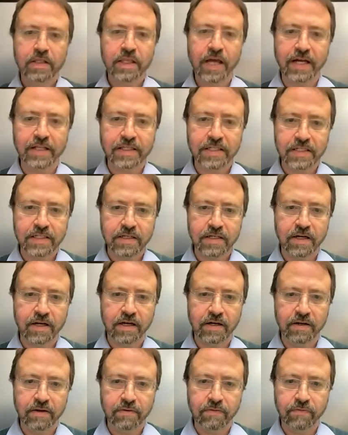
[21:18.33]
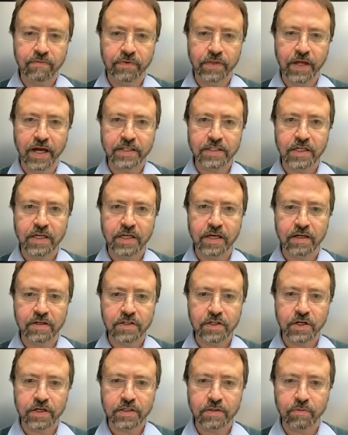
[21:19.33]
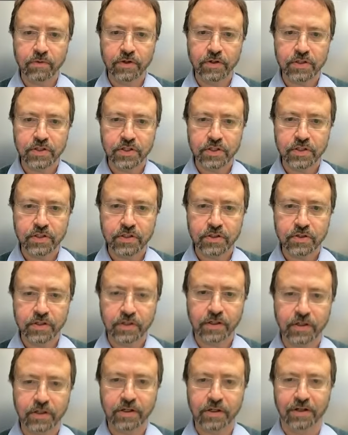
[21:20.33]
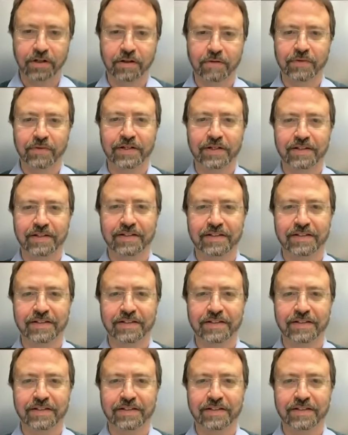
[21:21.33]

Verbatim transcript: That's key. Sorry, someone is just trying to call.